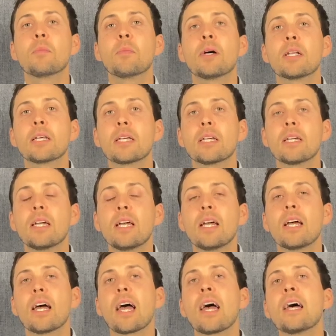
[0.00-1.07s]
money.
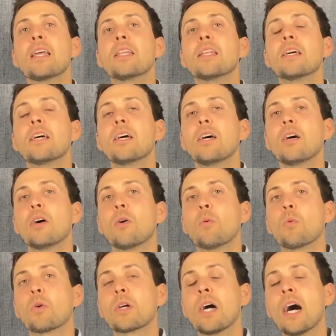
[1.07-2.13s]
And
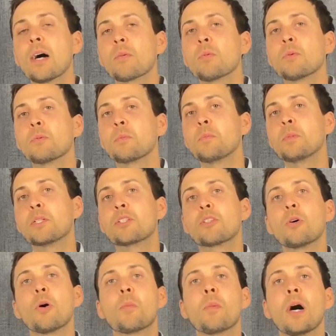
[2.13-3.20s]
God will
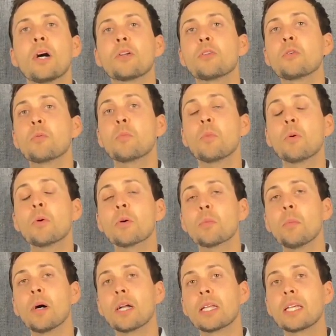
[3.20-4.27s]
bestow upon you more
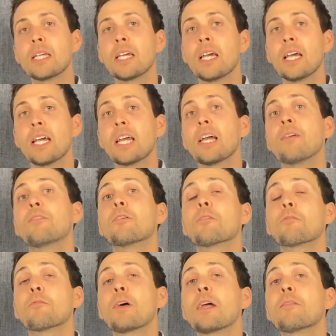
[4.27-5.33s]
money if
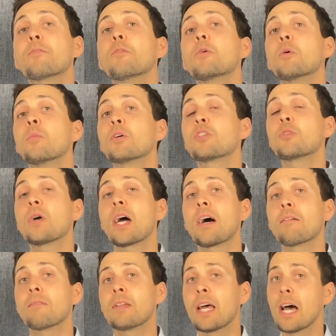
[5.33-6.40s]
you're faithful in what you
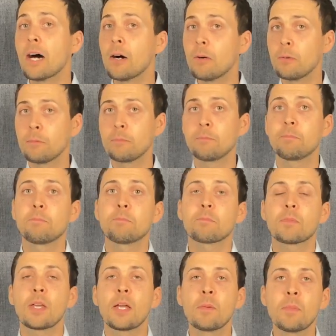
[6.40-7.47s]
have now.
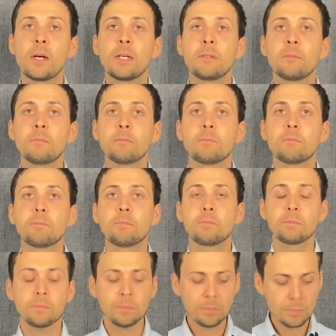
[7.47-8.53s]
Amen.
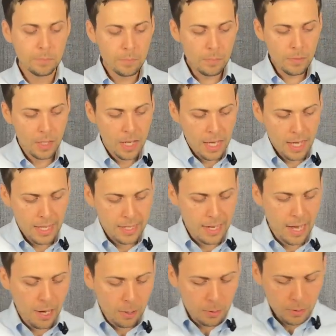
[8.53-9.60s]

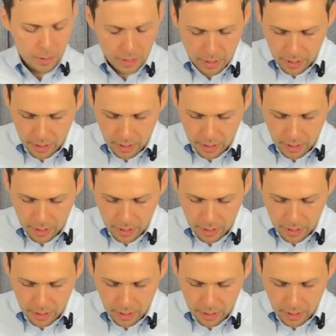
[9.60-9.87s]
Now,